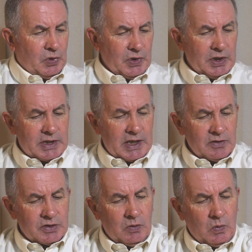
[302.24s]
put this out
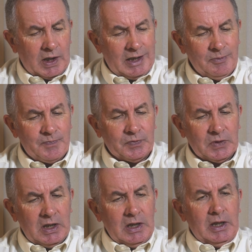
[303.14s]
of the way.
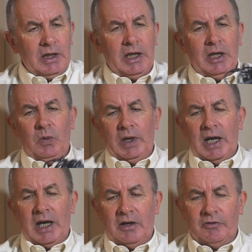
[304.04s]
Here we
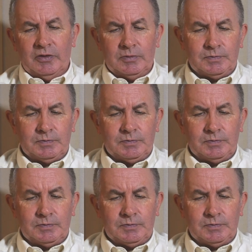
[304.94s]
have